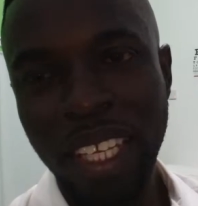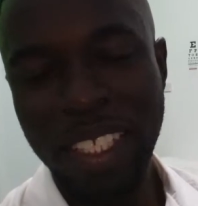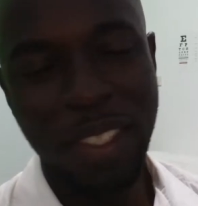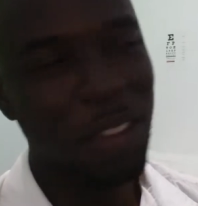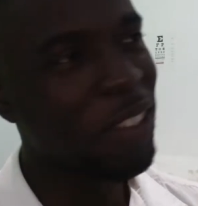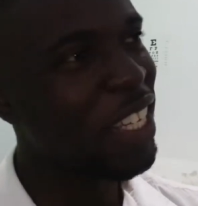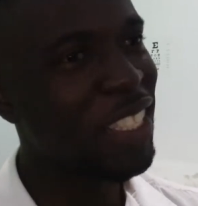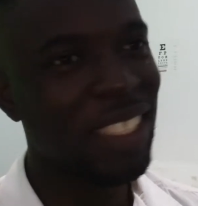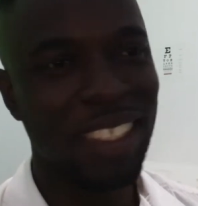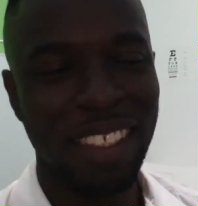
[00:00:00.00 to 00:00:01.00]
So
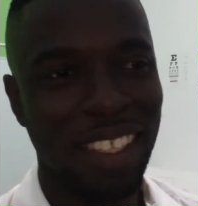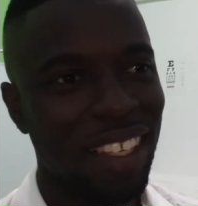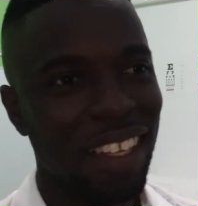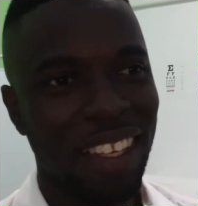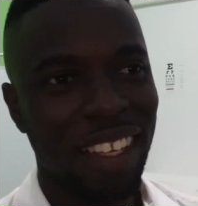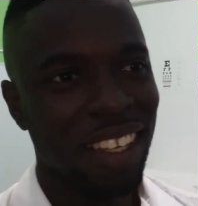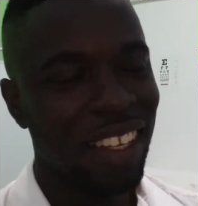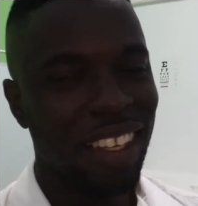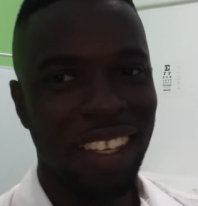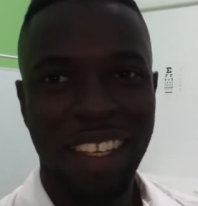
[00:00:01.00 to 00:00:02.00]
it's
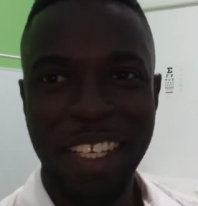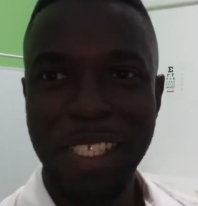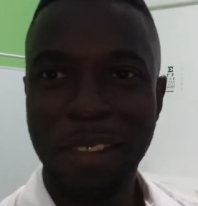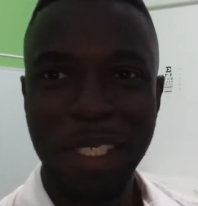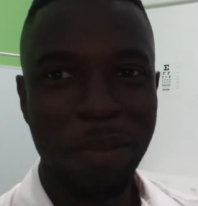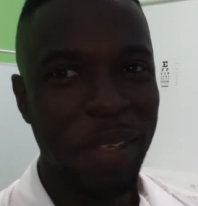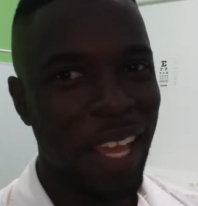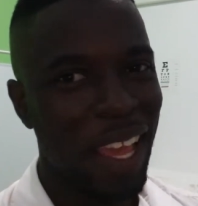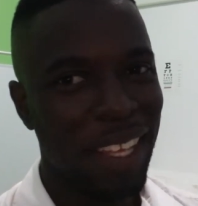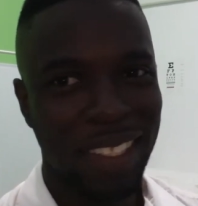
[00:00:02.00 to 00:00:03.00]
it's just been
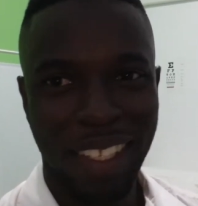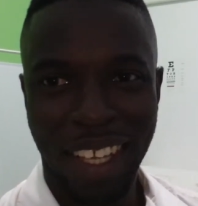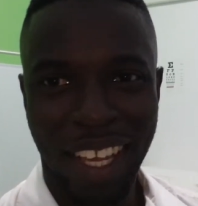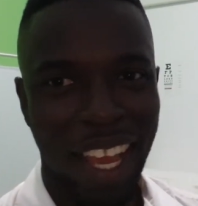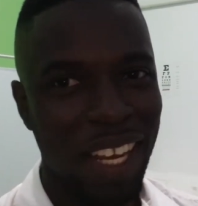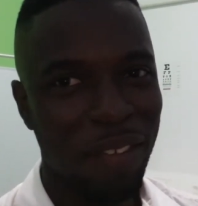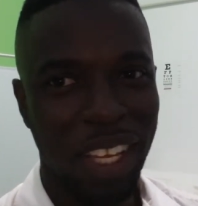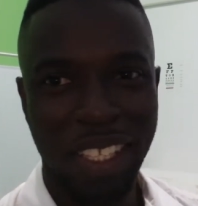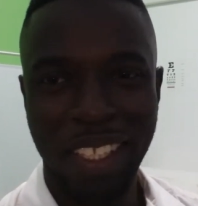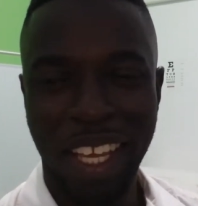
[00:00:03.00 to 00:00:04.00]
hectic. I can't even
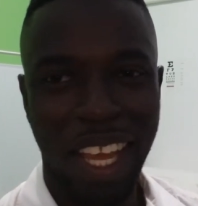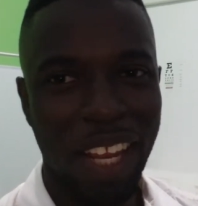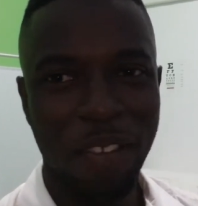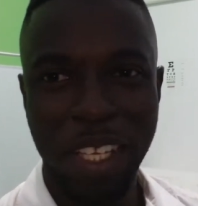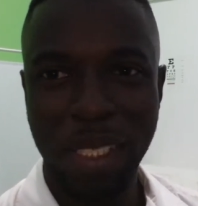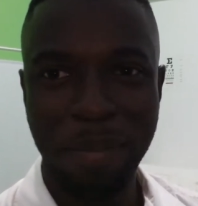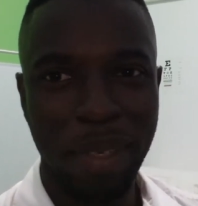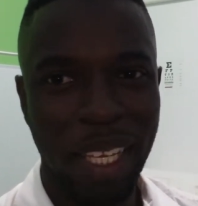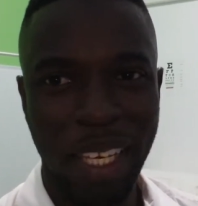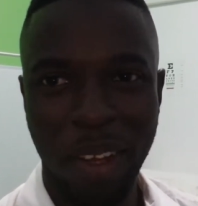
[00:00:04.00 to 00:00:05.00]
I can't even explain